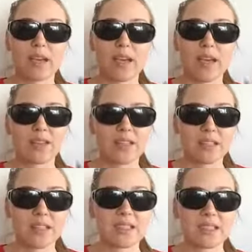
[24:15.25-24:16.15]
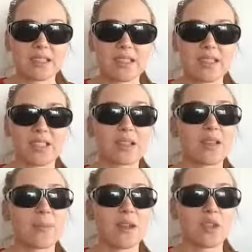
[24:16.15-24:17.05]
They have a texting
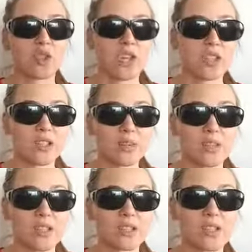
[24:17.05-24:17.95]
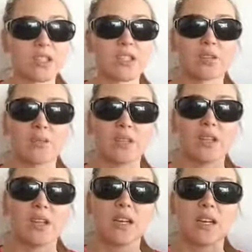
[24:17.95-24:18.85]
system. A gentleman assisted me.